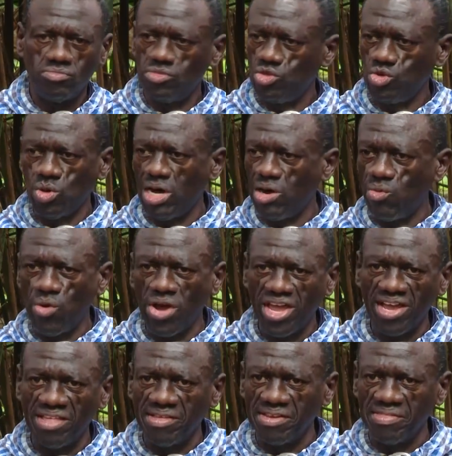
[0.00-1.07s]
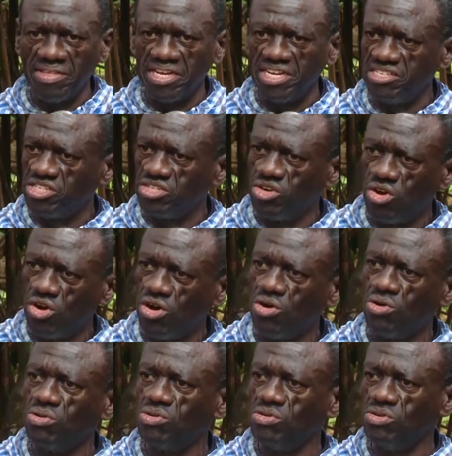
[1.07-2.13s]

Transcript: you are aware that there is no